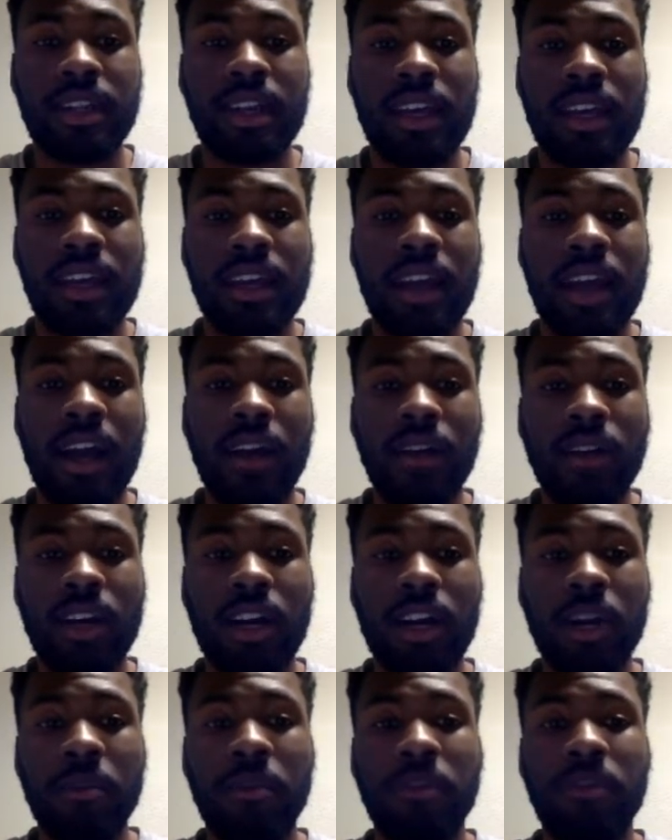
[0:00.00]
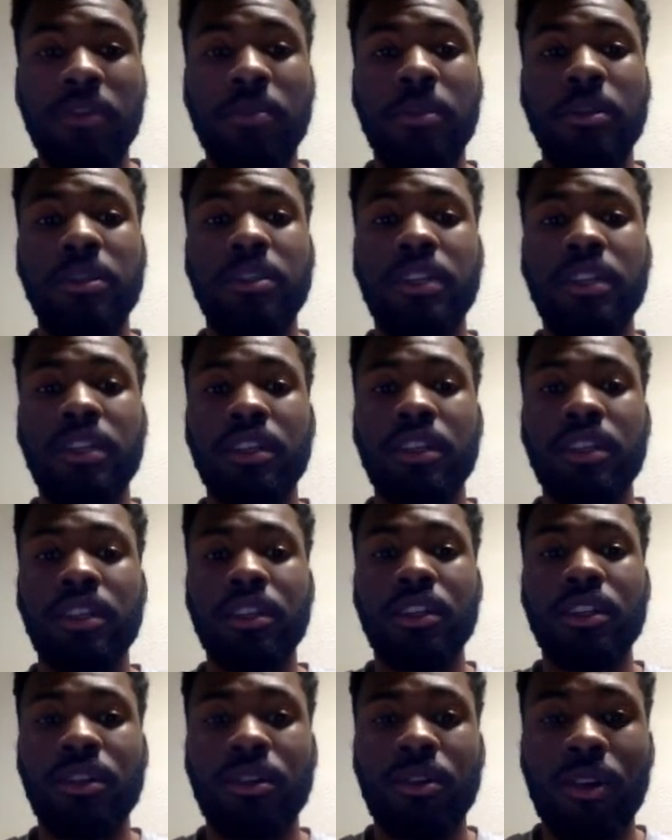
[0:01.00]
an outcome of a
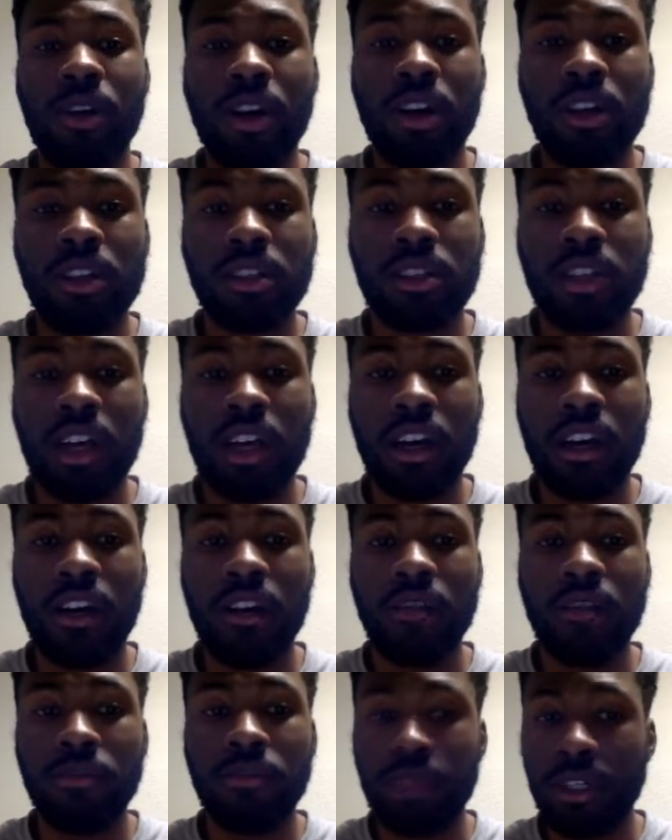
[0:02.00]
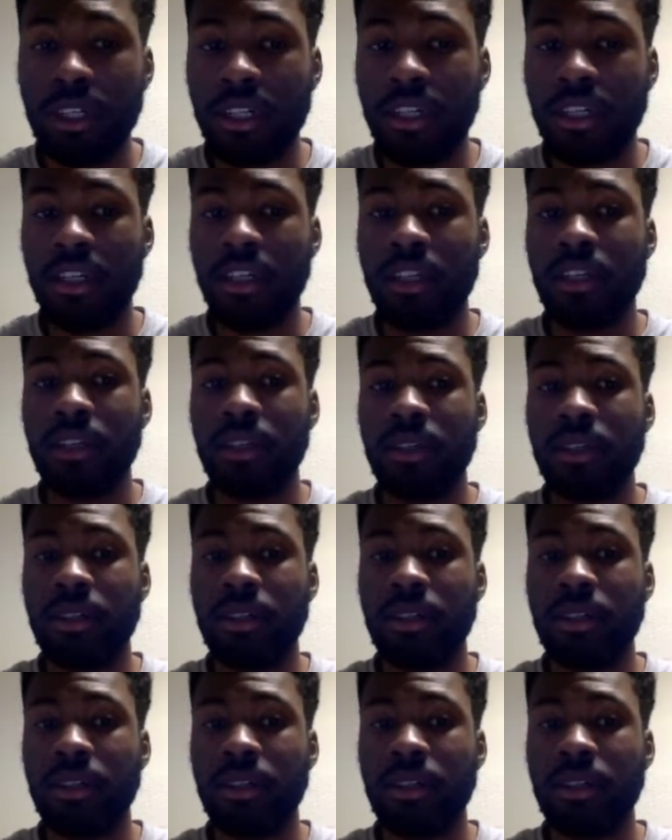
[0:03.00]
particular cross or breeding